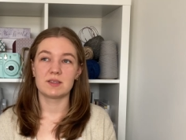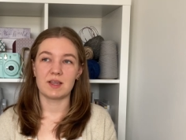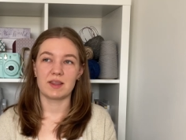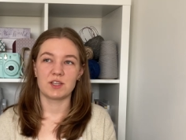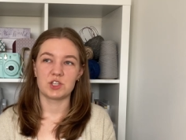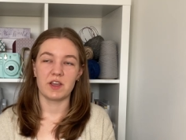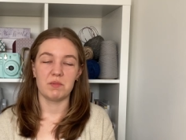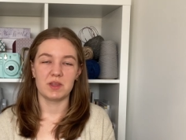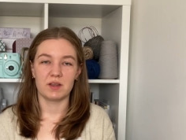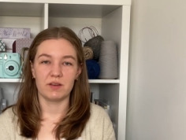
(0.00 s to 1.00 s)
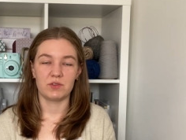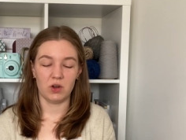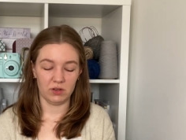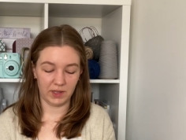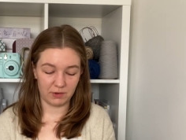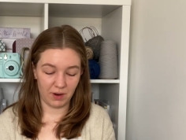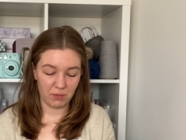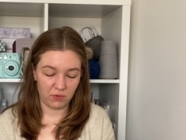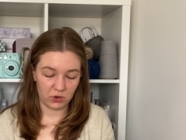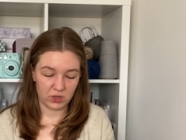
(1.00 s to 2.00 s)
I think she gave me the gift card like right
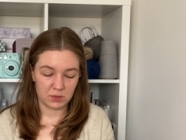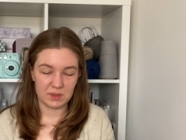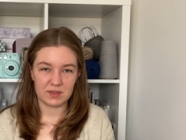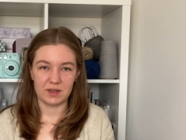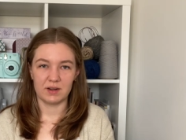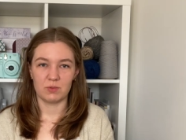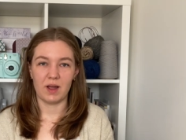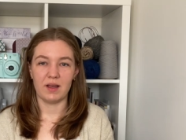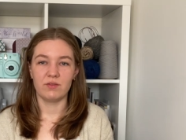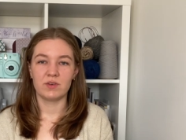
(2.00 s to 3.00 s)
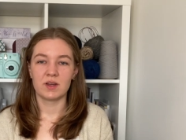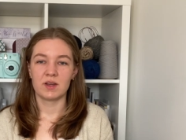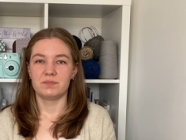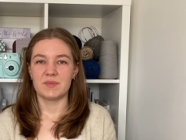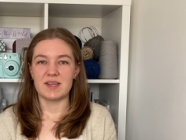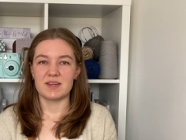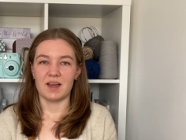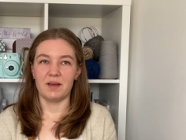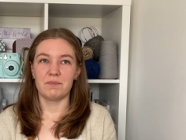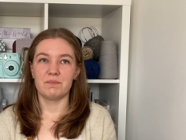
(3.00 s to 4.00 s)
before Christmas, and it arrived in
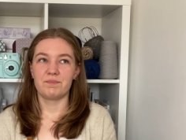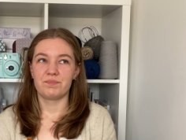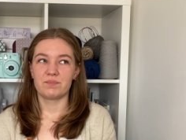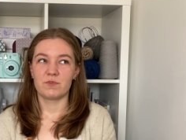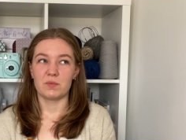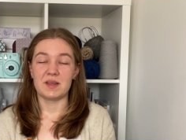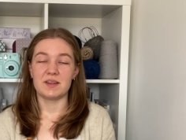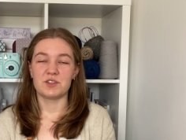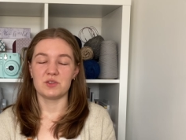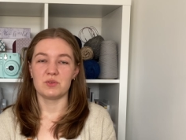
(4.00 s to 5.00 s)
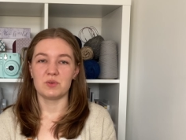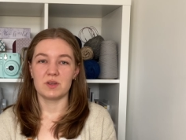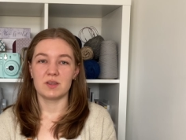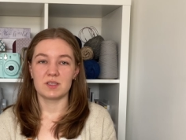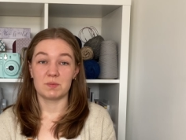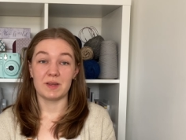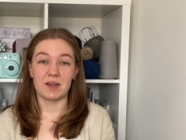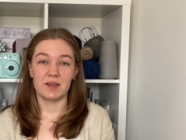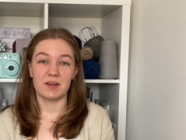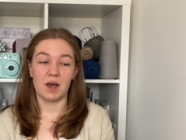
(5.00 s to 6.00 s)
time for me to spin
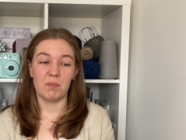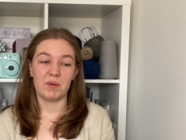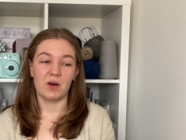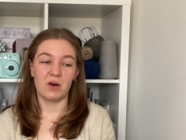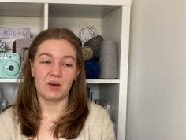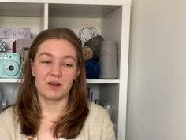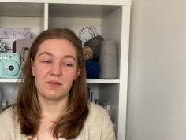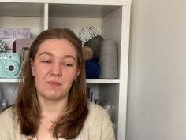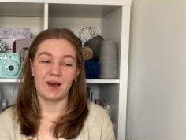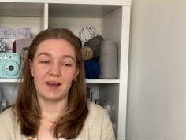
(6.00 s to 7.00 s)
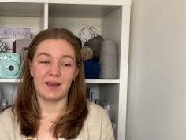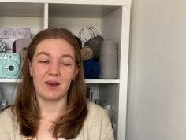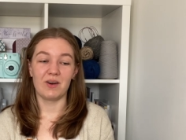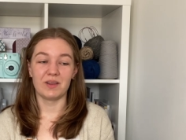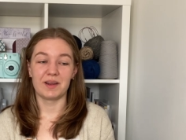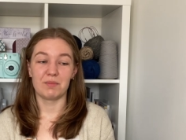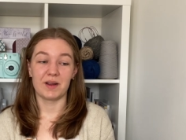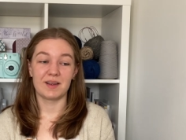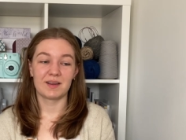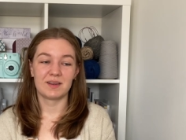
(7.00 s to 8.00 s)
it up on my holiday
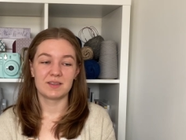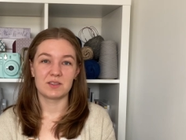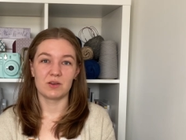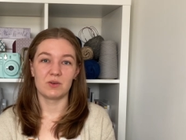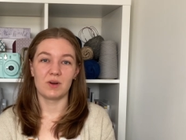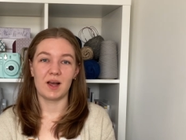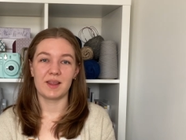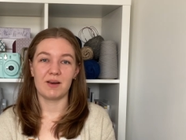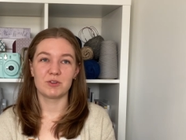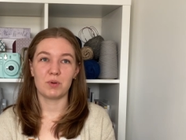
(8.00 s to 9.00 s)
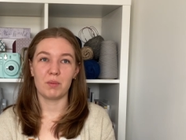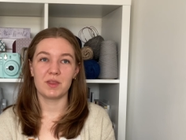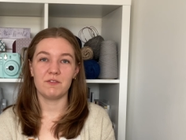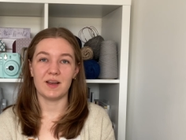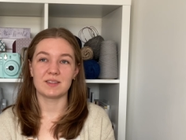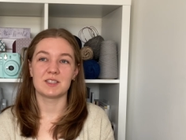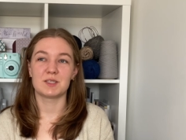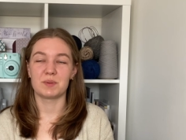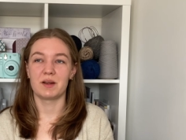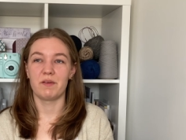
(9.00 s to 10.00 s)
break. So that was probably the fastest
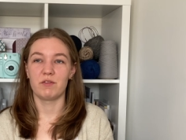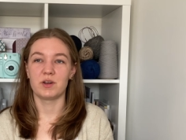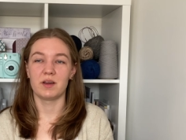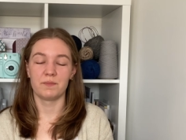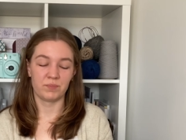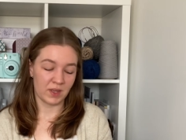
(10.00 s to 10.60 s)
spin I've ever done.